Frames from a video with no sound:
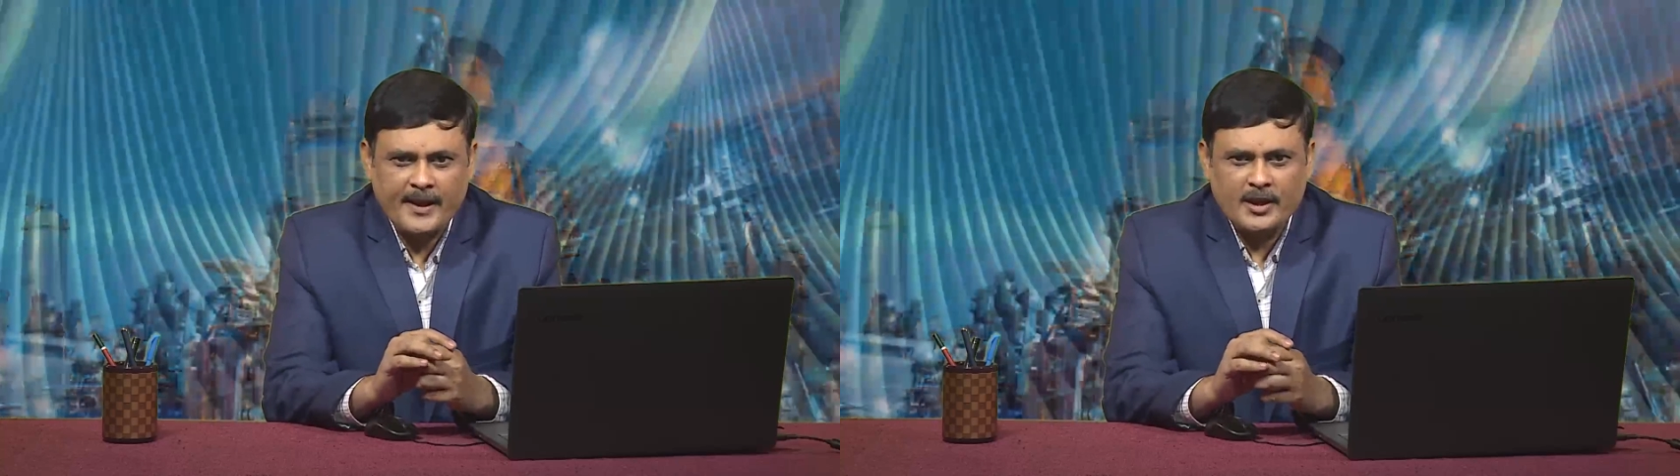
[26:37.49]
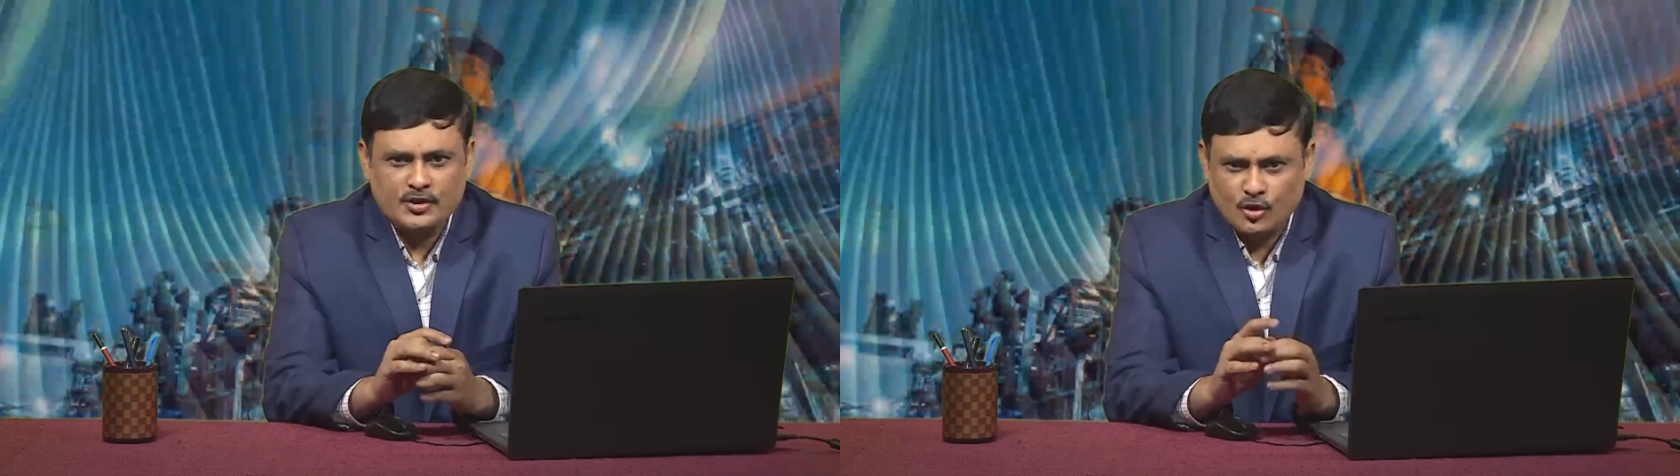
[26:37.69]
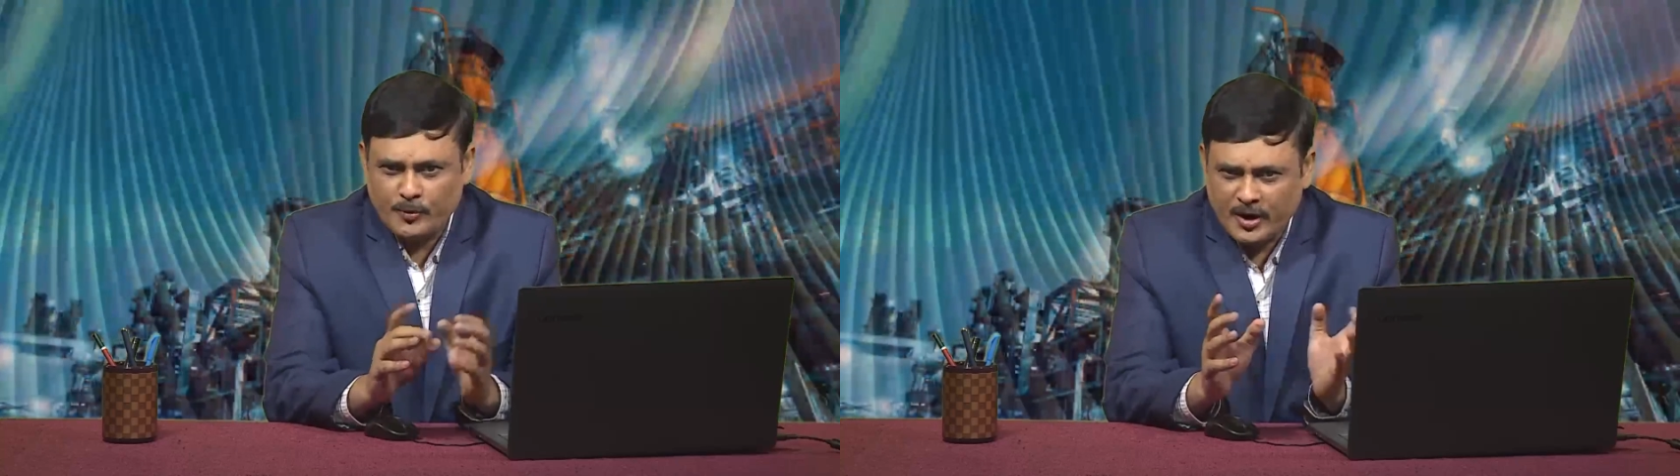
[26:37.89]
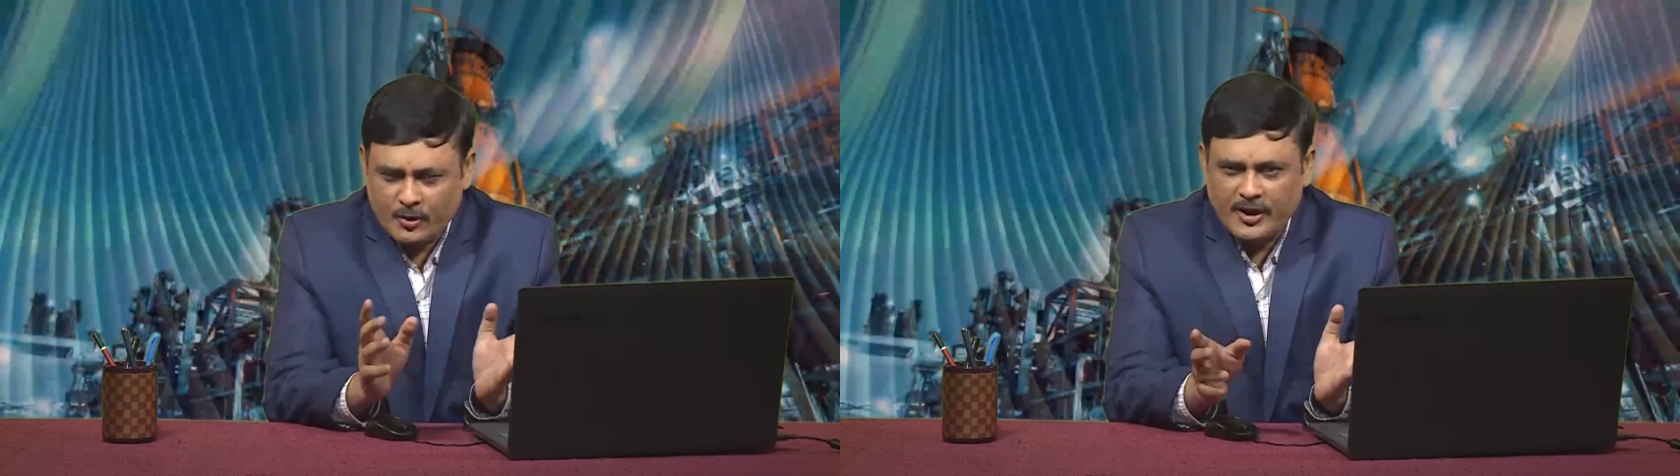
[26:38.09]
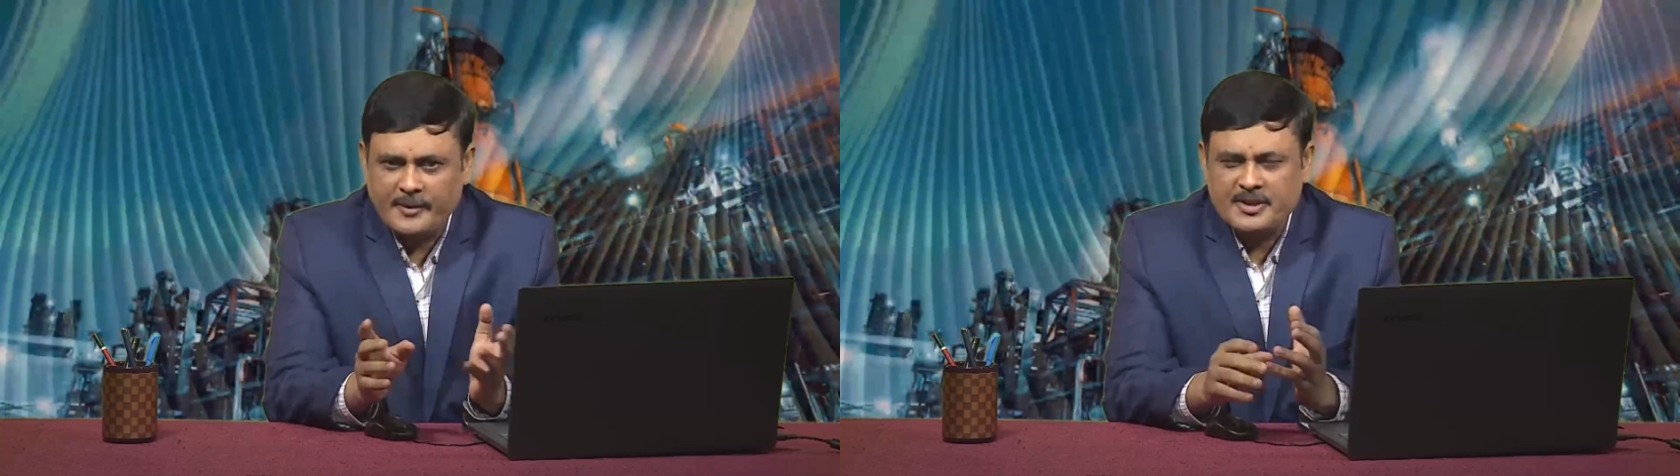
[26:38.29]
So far we
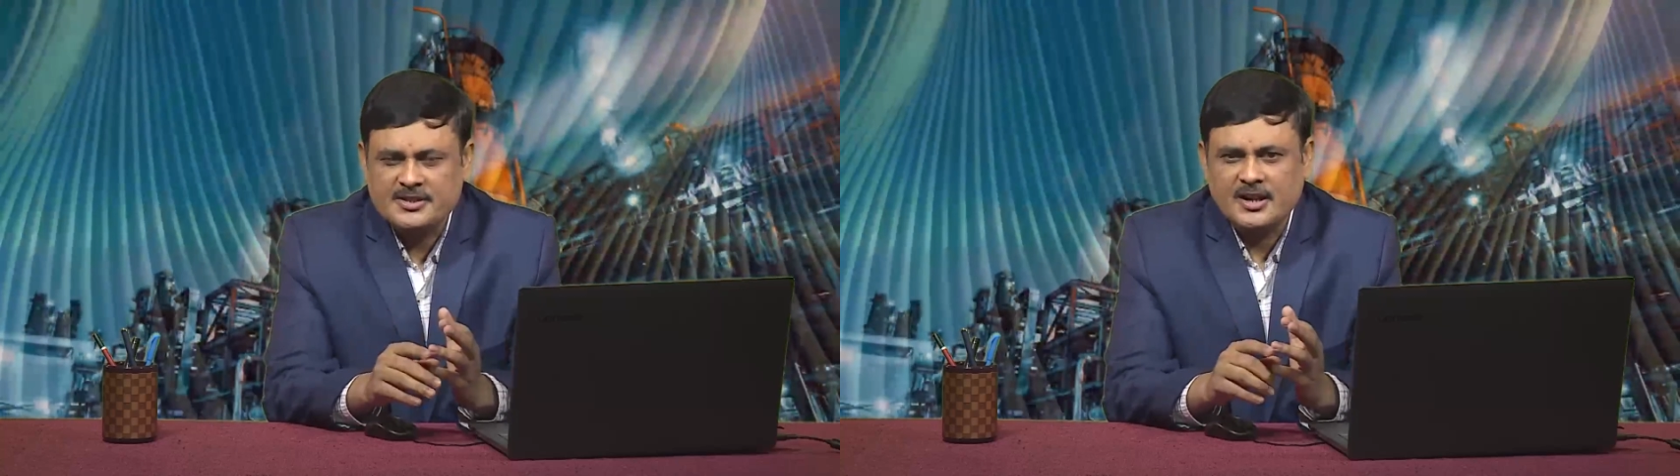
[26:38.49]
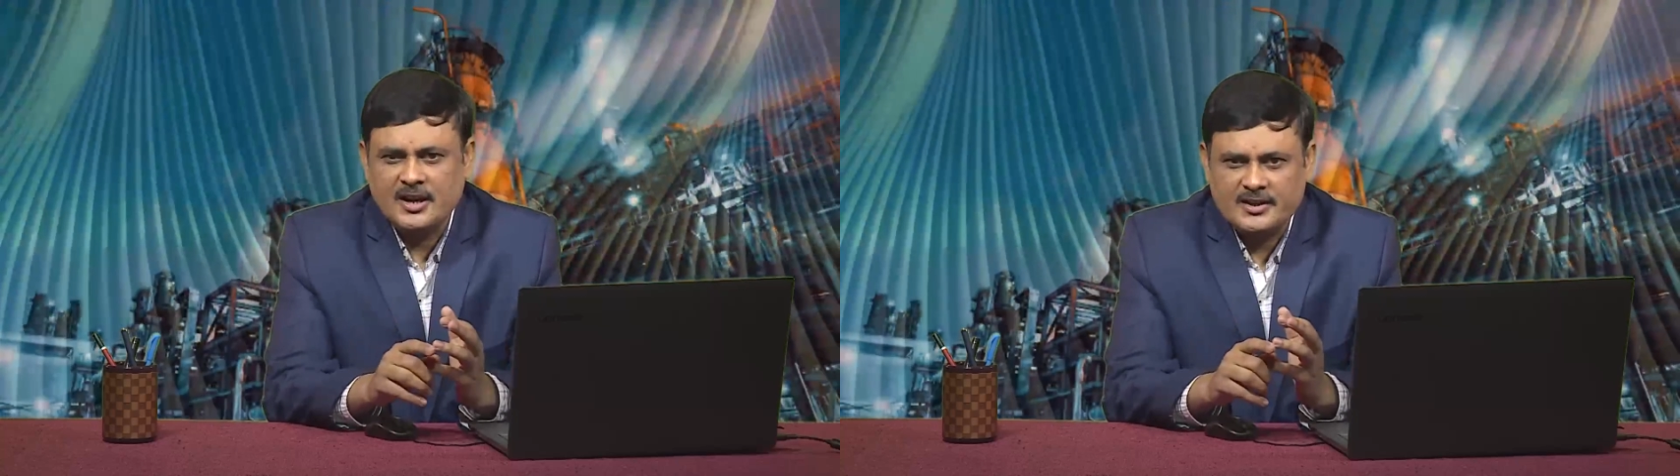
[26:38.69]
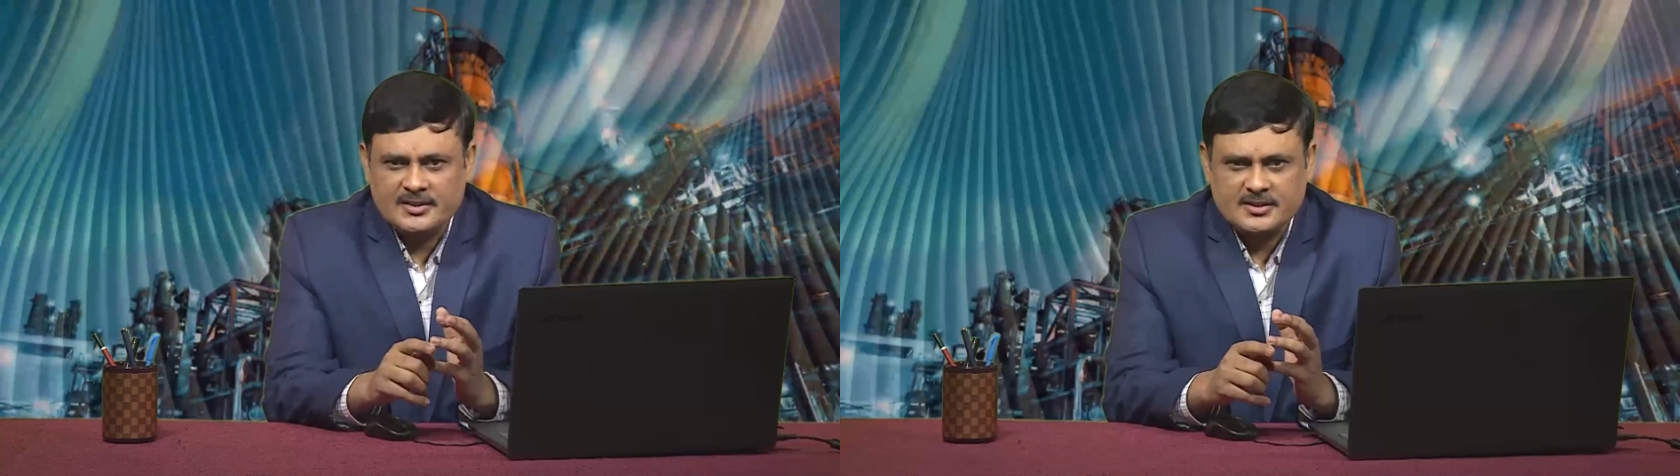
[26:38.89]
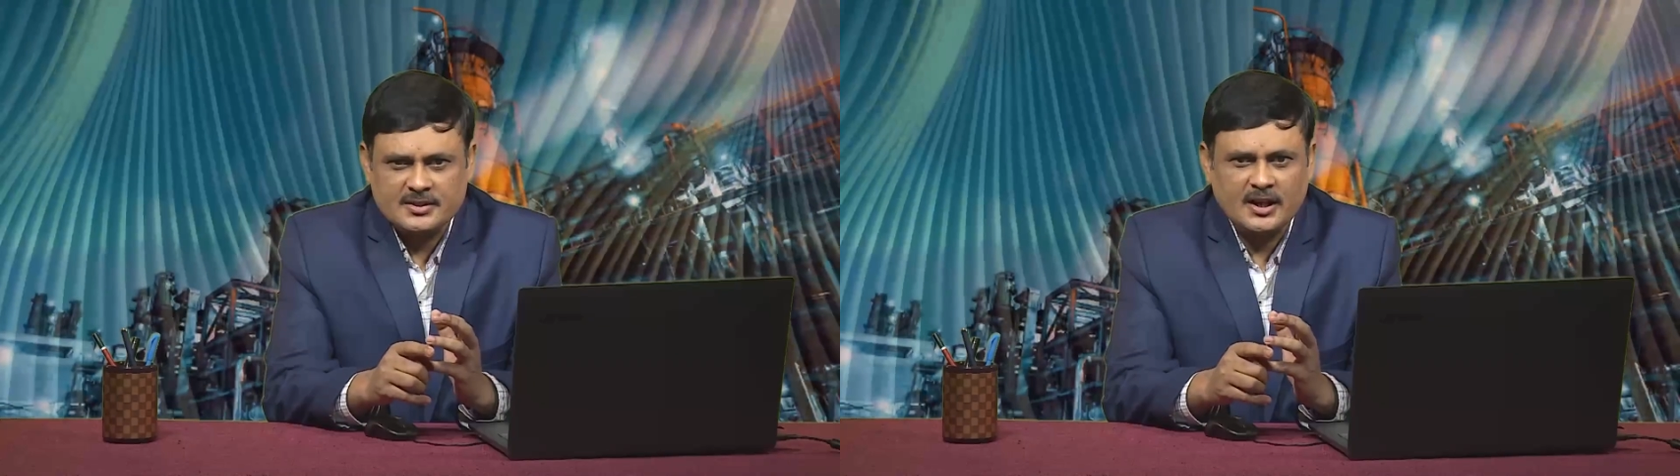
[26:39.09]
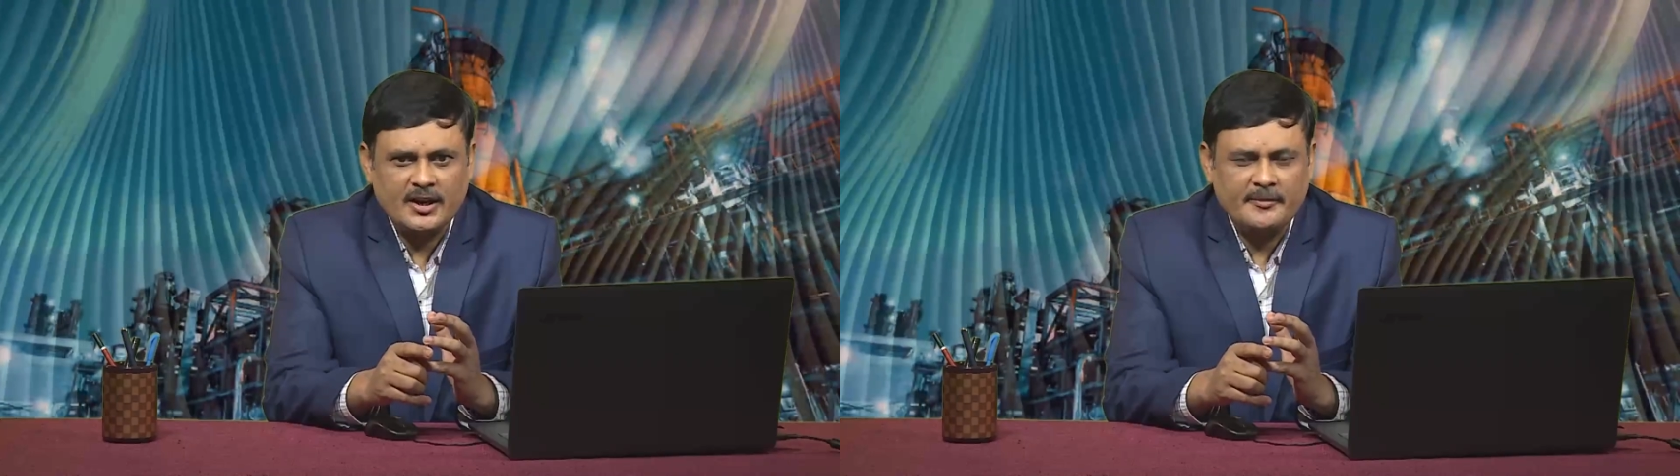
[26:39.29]
have discussed
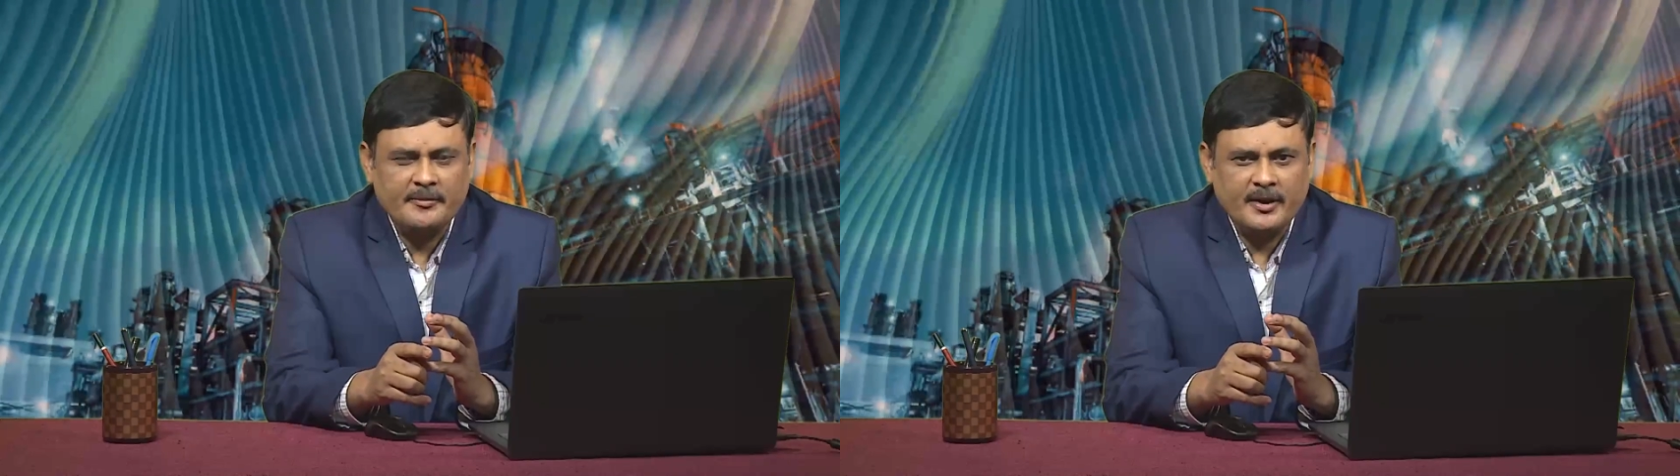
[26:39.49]
the